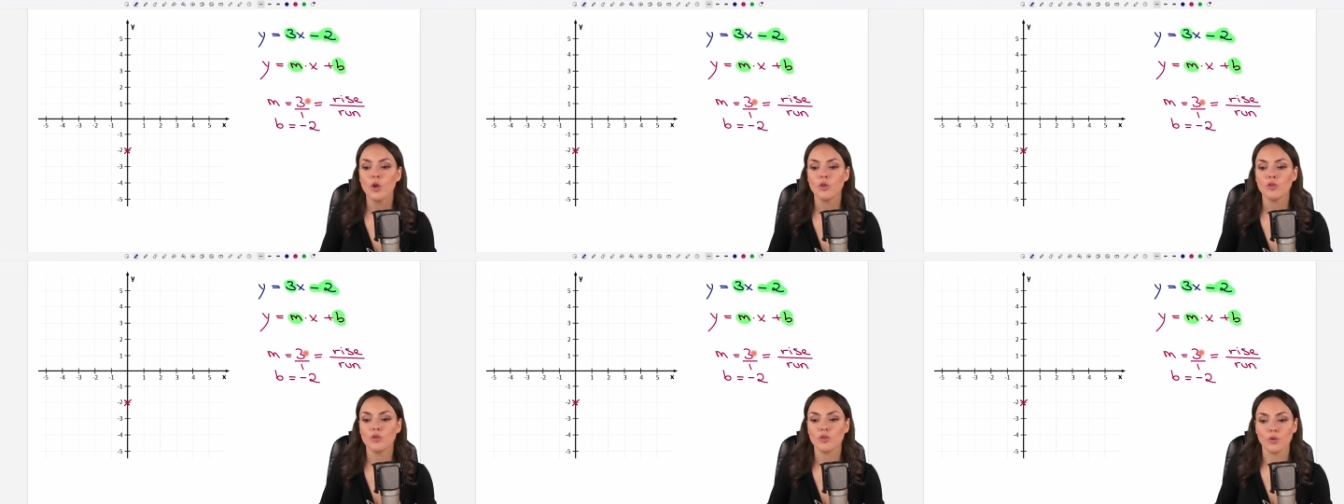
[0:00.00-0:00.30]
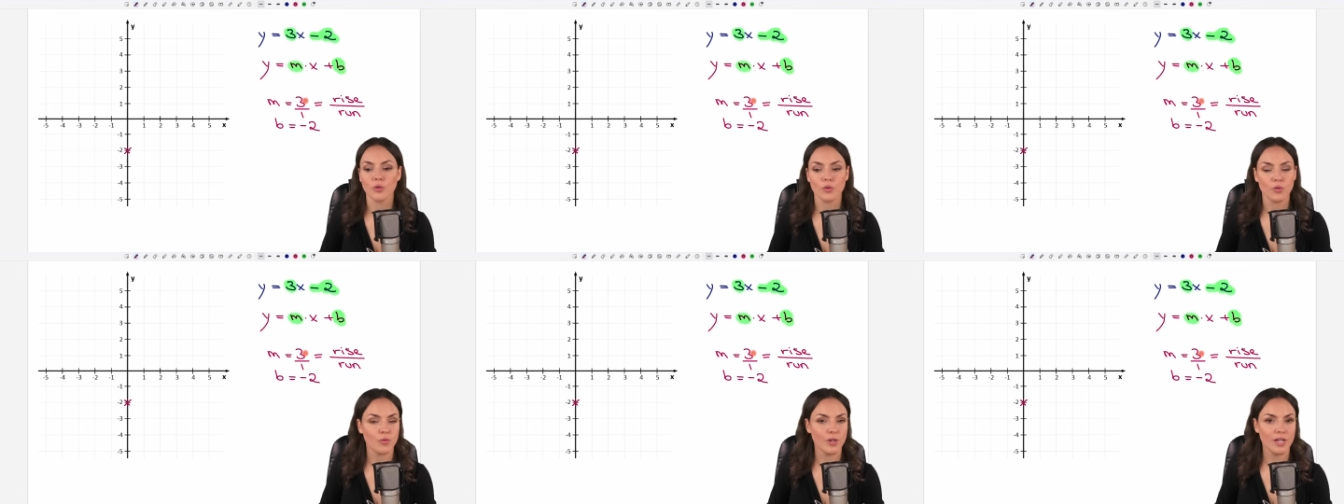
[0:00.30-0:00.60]

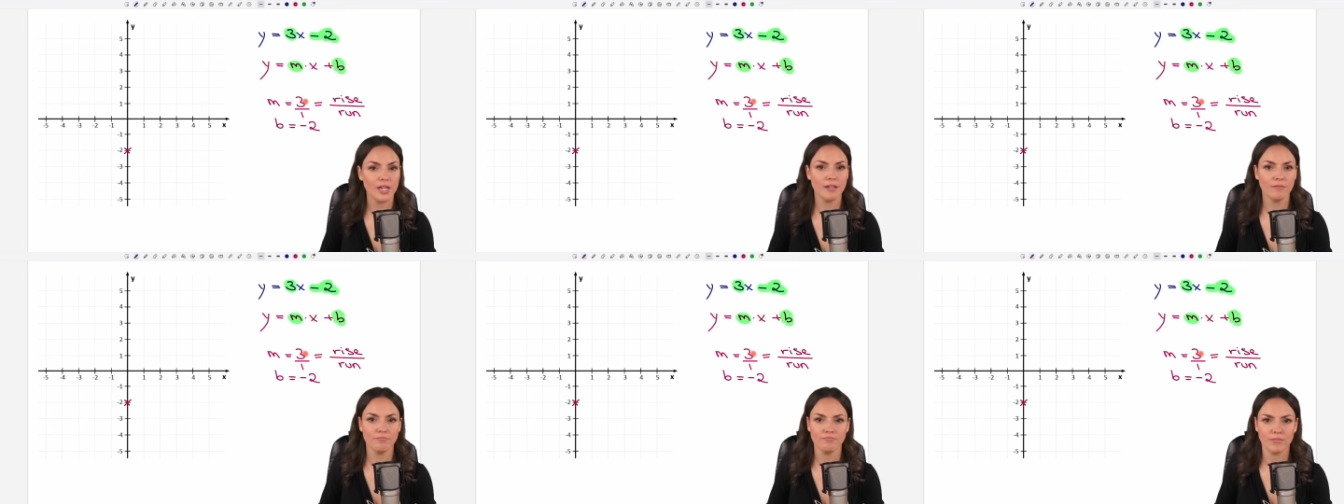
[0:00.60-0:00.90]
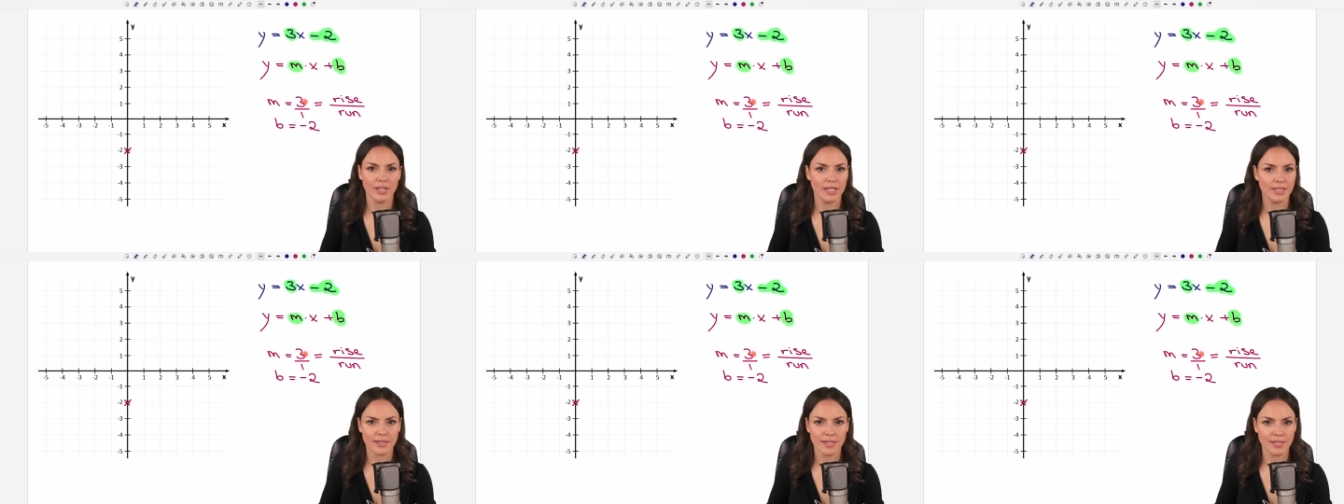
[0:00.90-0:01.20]
So 3
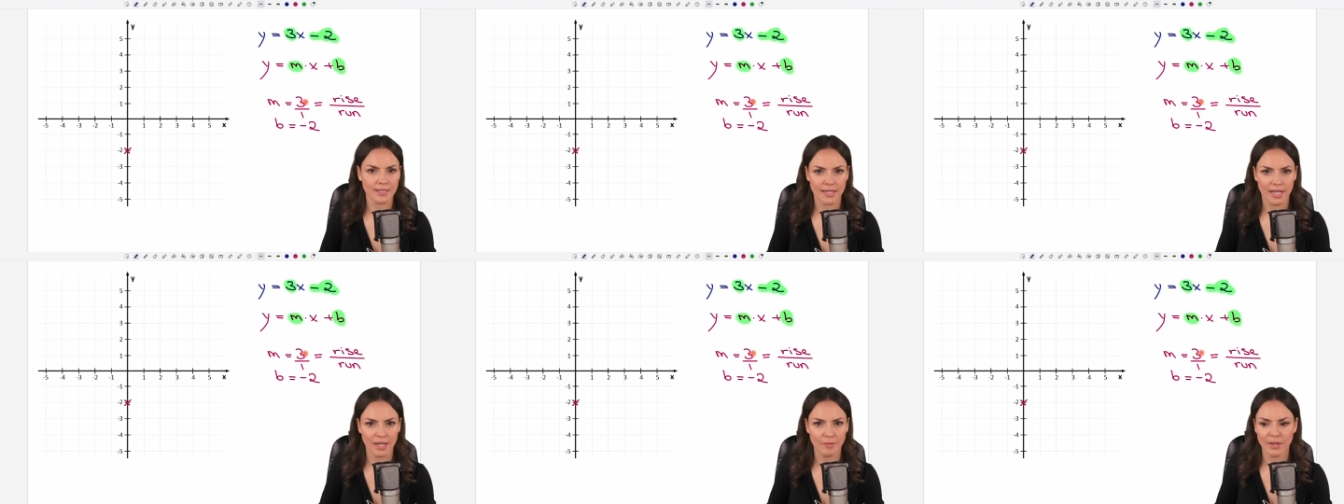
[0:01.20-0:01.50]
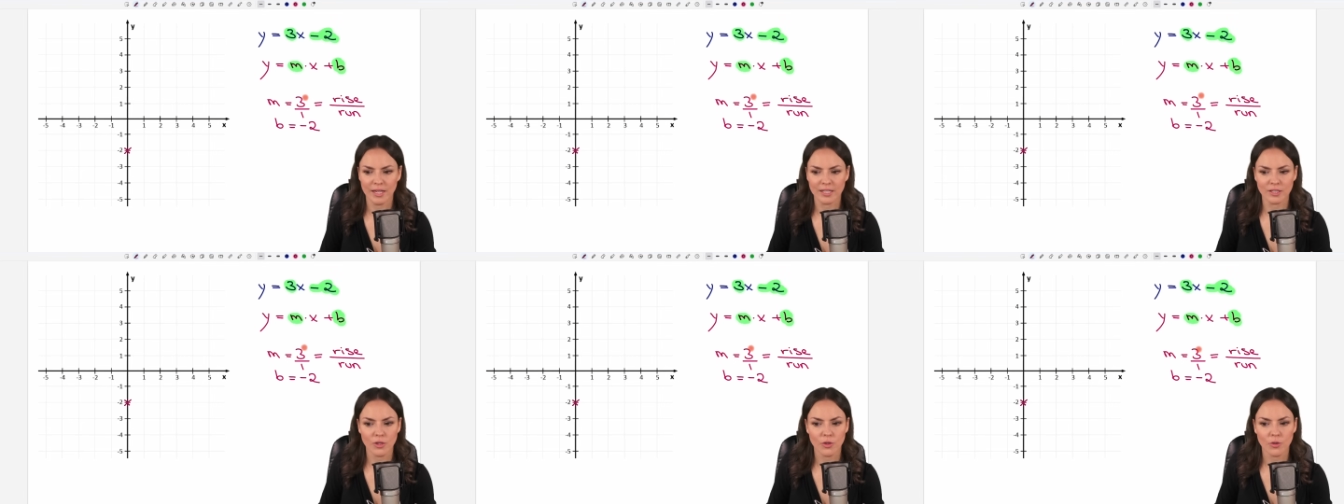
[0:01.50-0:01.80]
is the
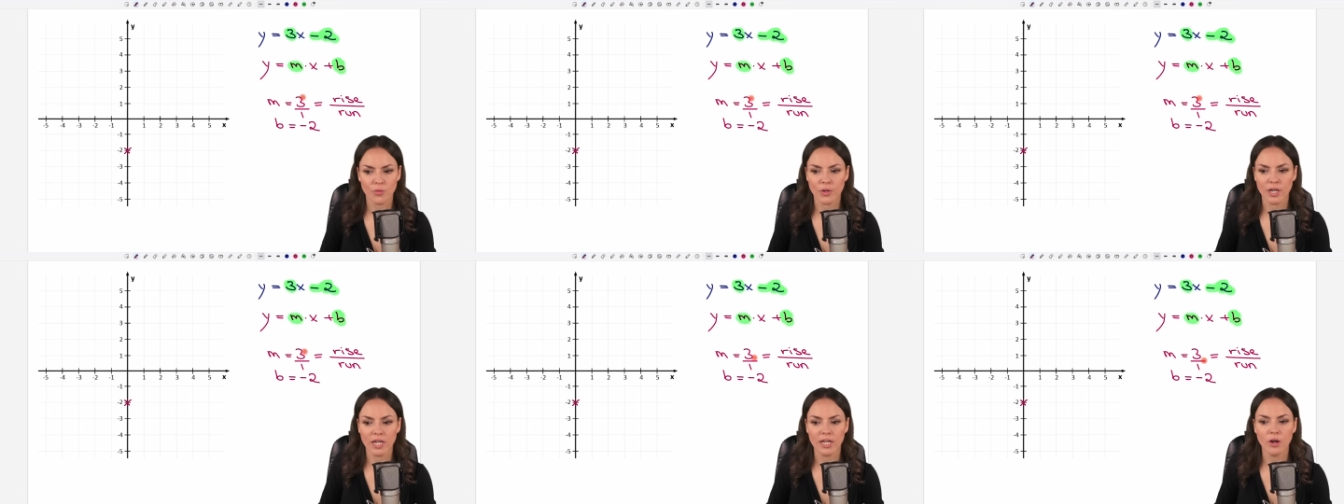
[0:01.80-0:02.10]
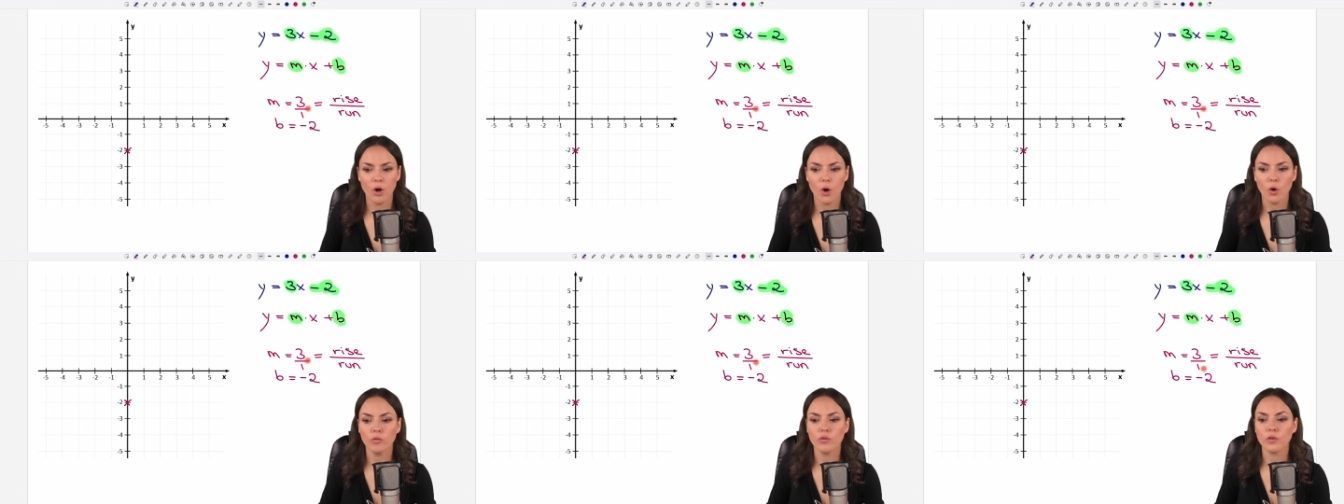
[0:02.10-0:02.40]
same as 3
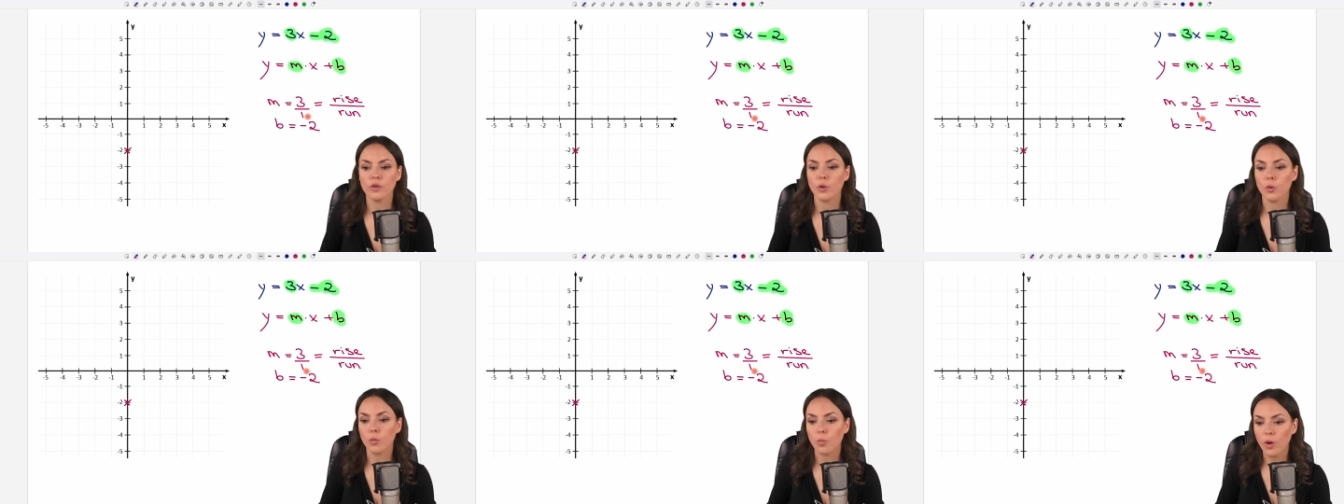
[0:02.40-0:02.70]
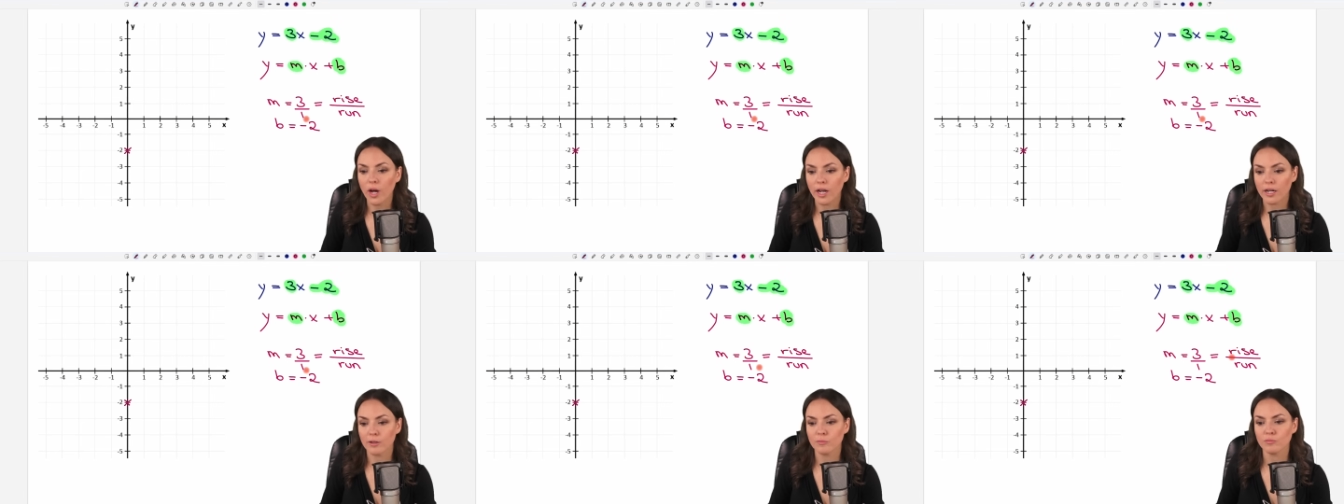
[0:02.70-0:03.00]
over
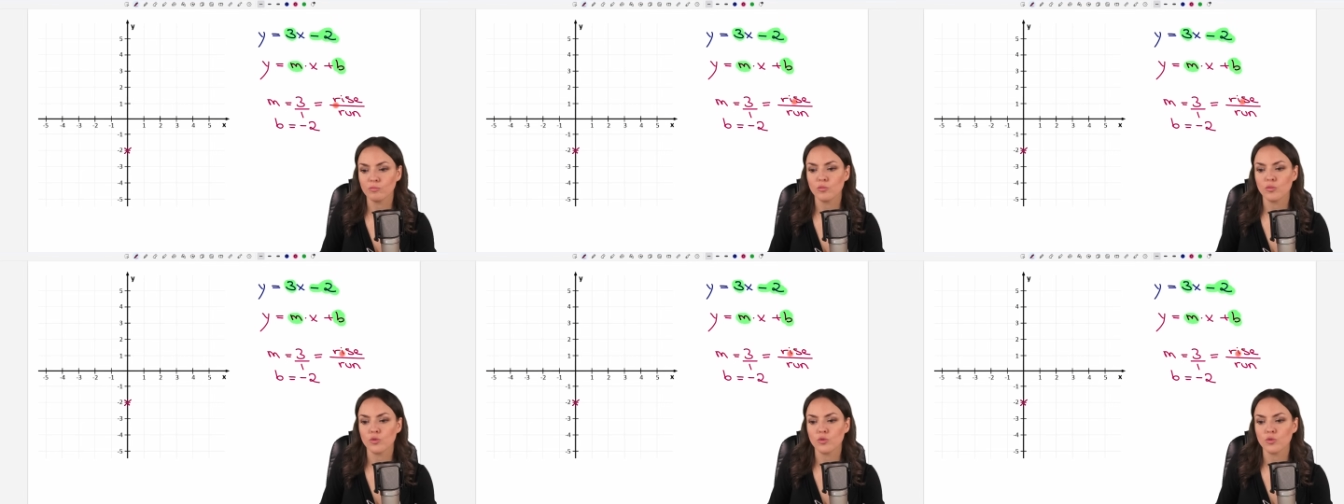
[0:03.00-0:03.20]
1.